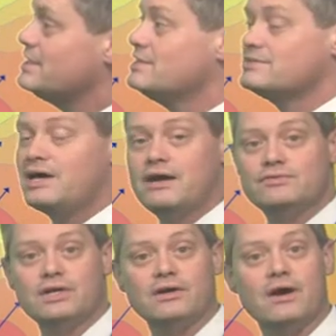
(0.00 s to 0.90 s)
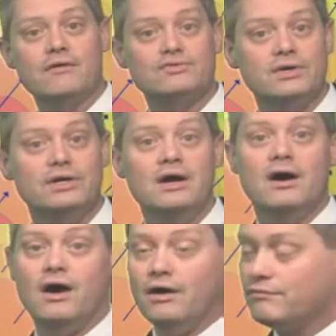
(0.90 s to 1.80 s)
inside of Shelikof Strait
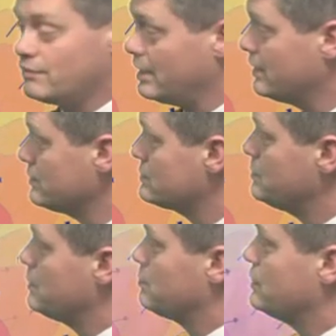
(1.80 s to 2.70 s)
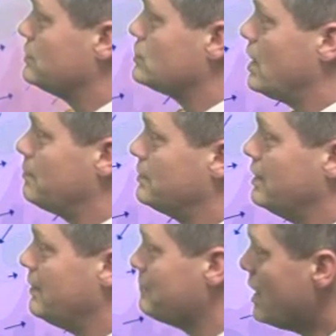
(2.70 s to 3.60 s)
on Friday. Looks to be a pretty choppy
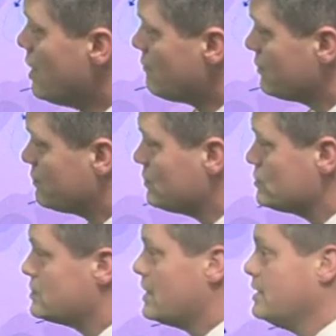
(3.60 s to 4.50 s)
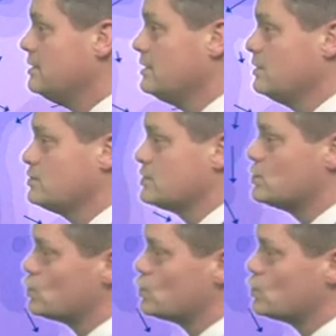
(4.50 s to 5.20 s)
day. For Thursday in the Aleutians,